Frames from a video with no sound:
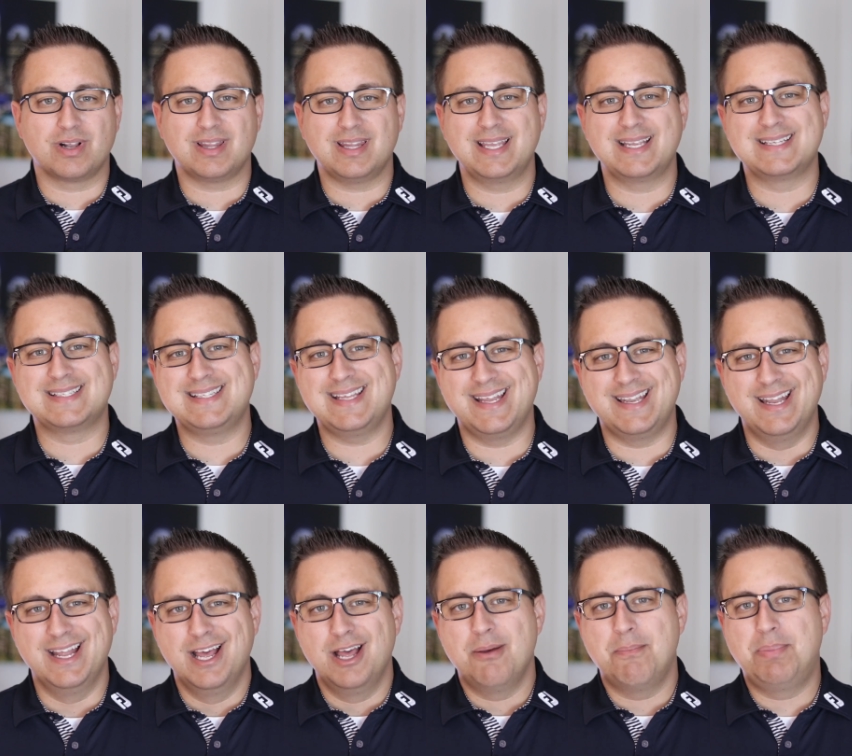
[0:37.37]
LinkedIn,
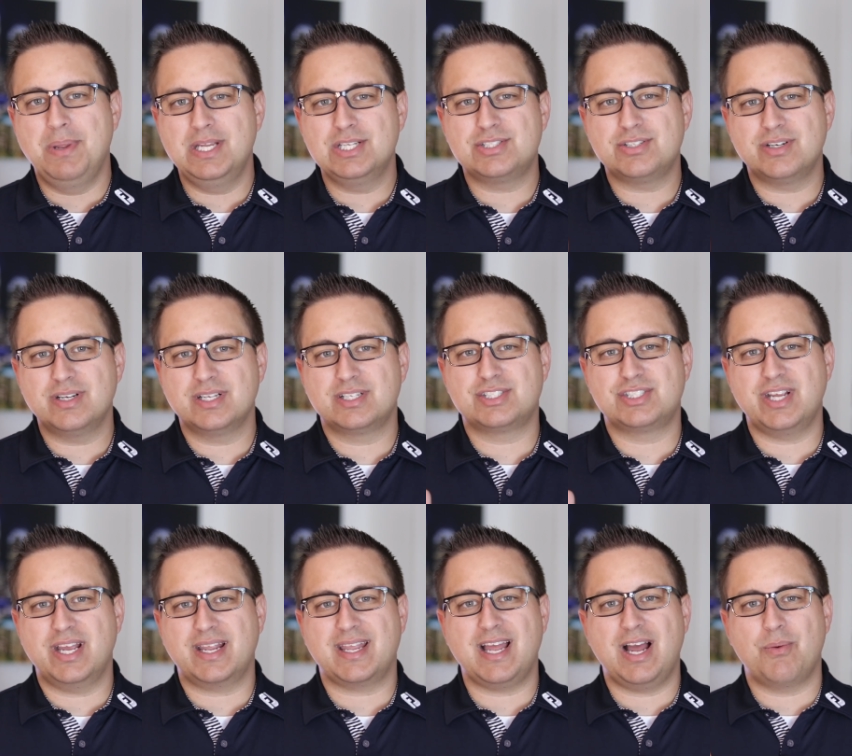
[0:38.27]
be sure to
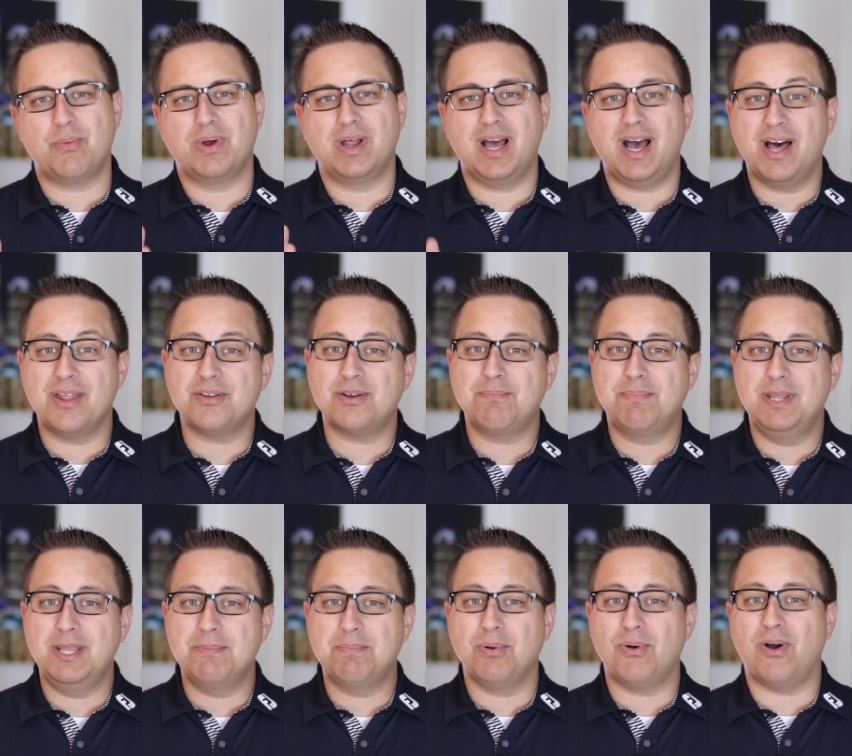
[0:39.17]
check out what other
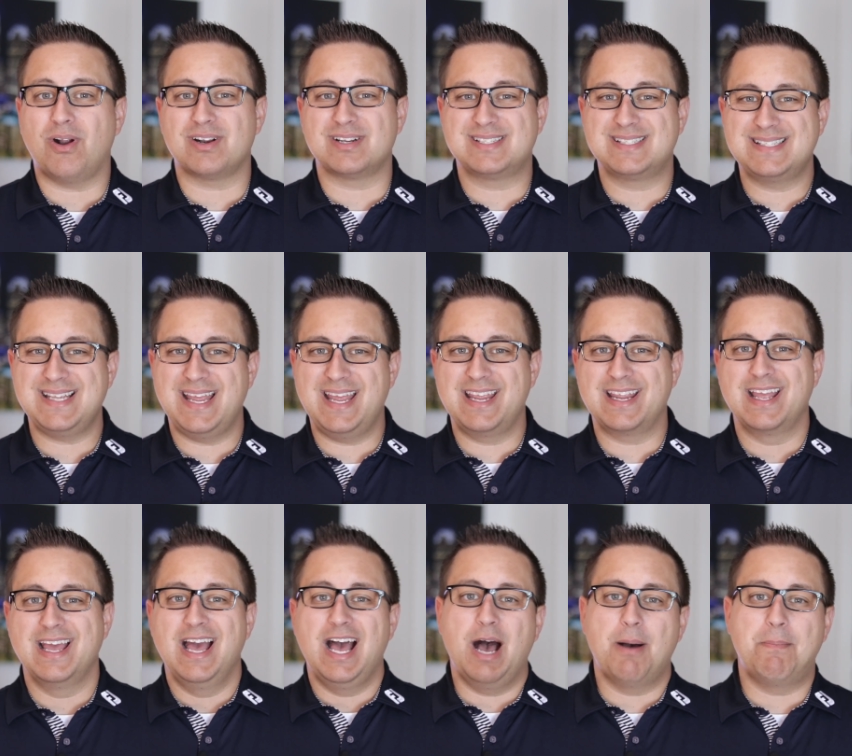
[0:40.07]
people are
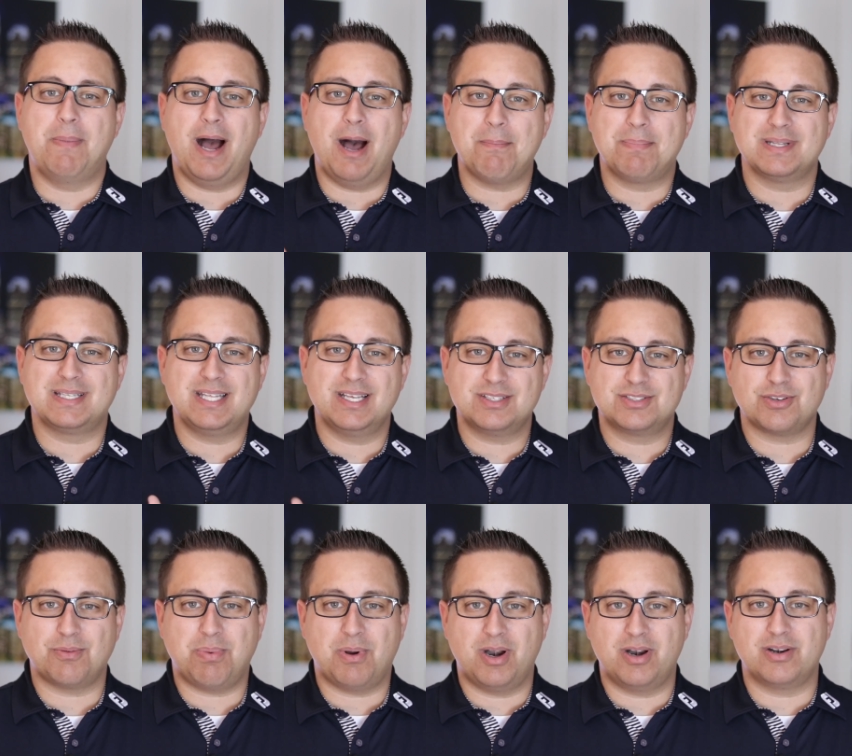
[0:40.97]
saying about
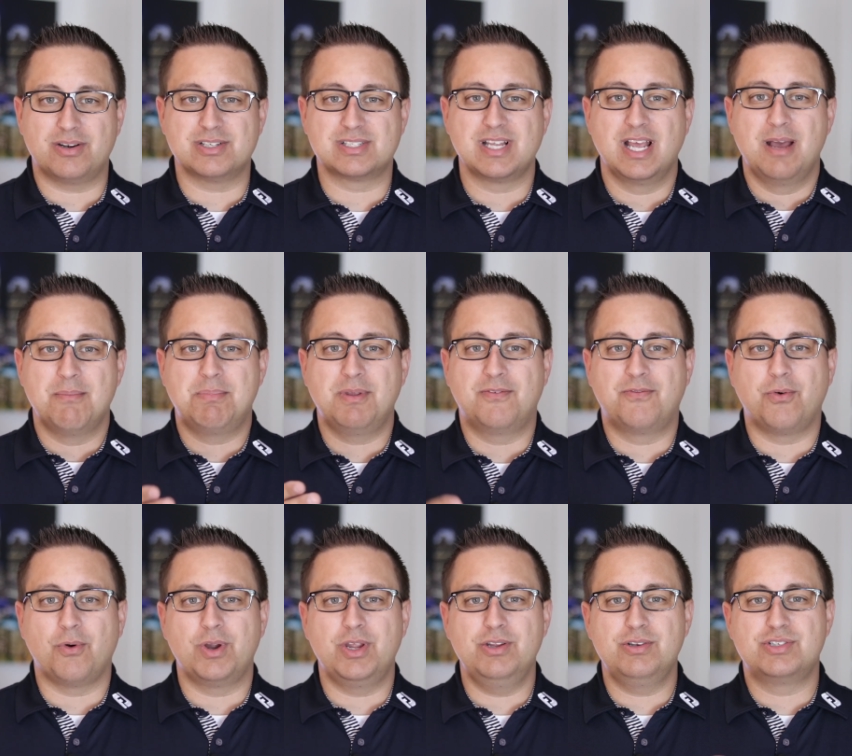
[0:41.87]
potential partners
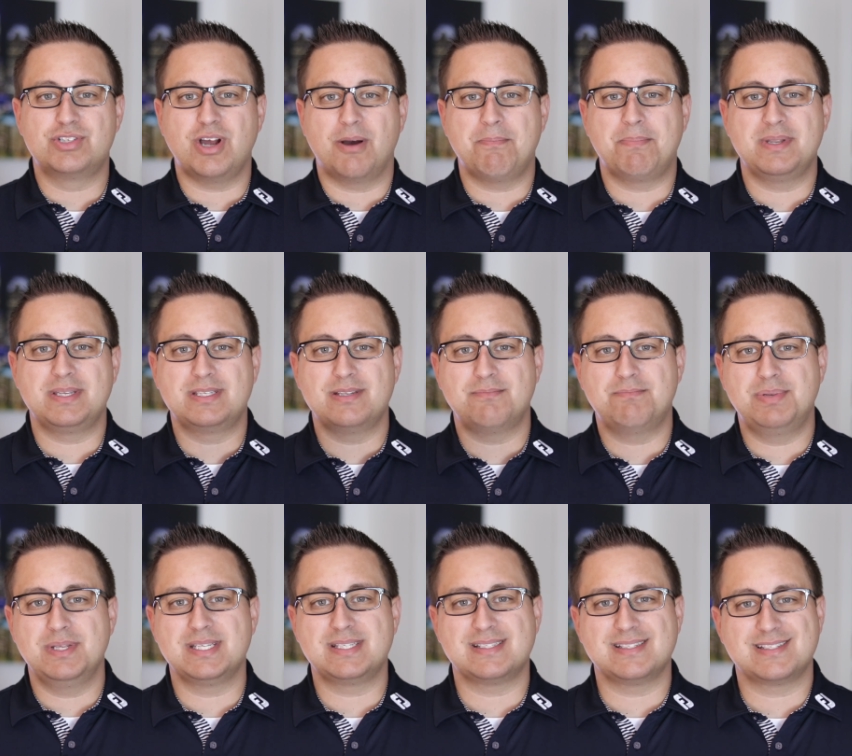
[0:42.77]
before you jump into
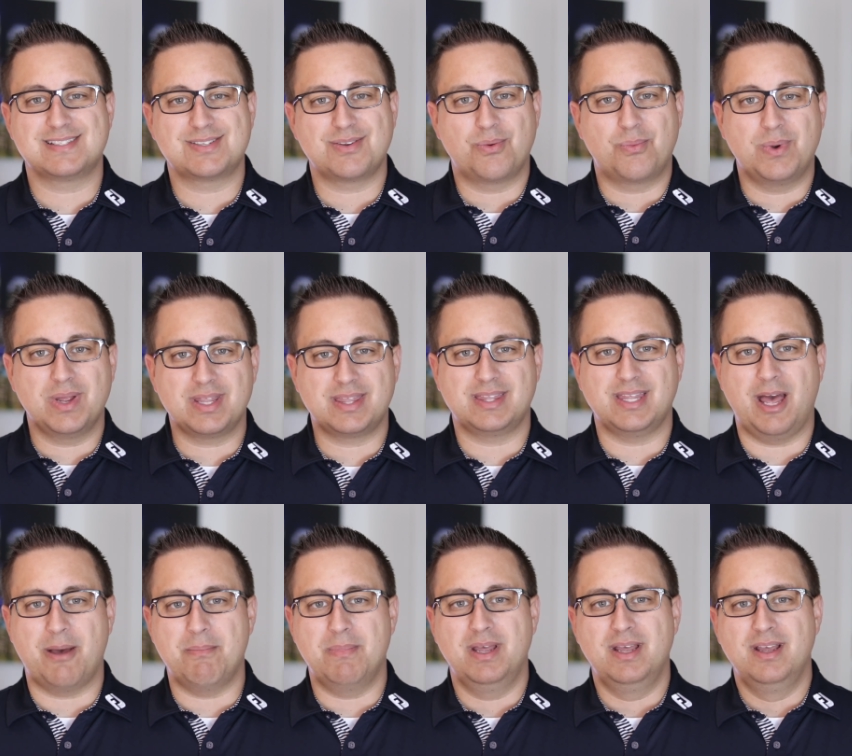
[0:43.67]
business with
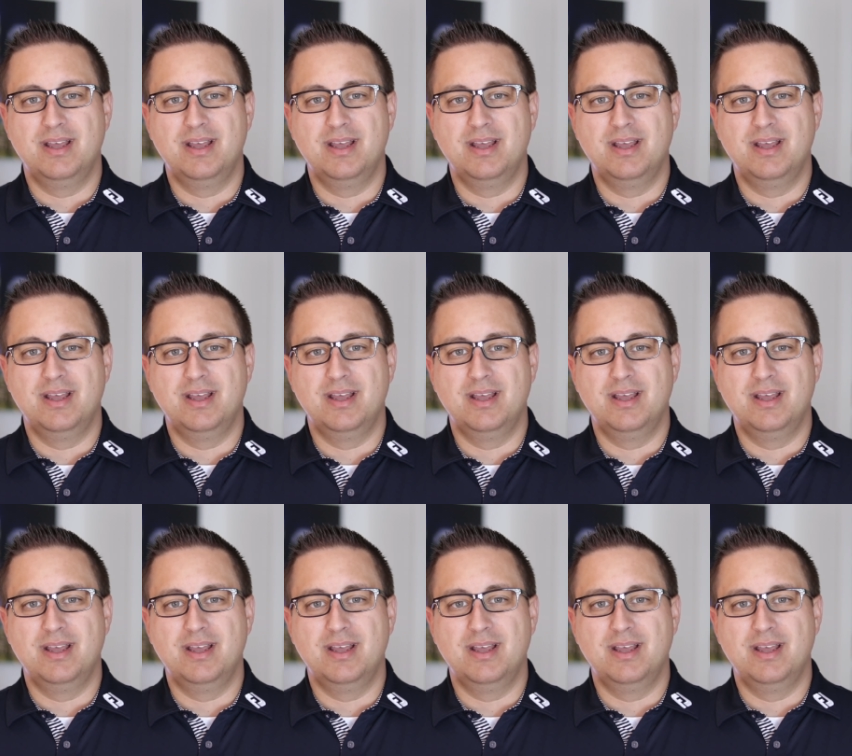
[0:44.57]
them.